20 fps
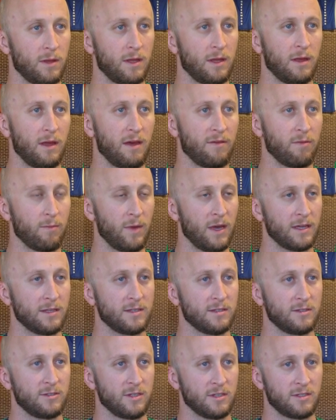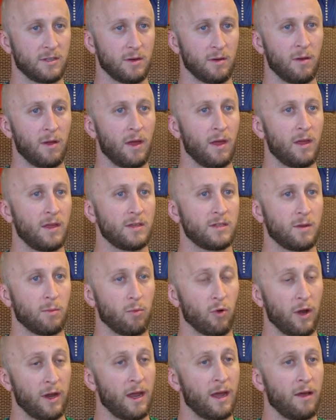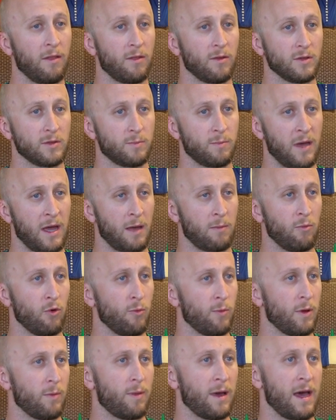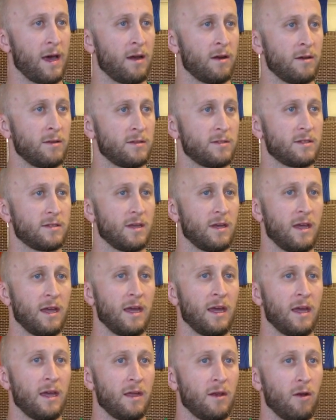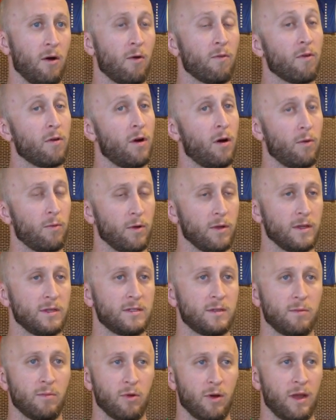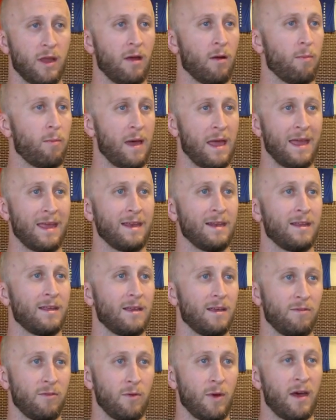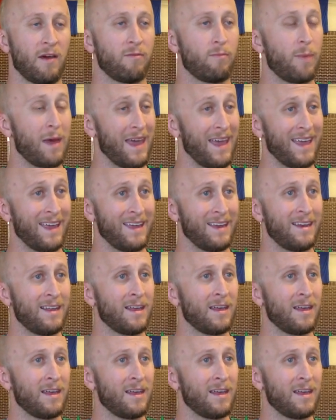the FMS is just to bring out those bad movement patterns, and overall really to bring out pain. If you have pain,